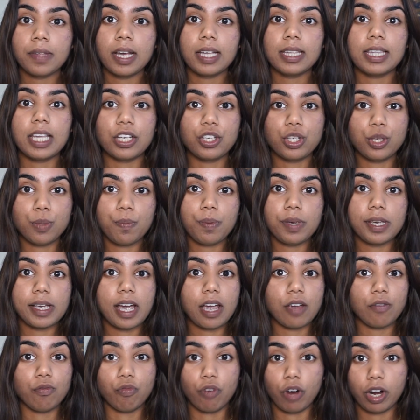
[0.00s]
there should be
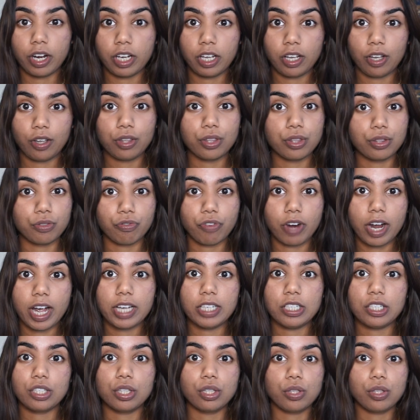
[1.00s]
a running thread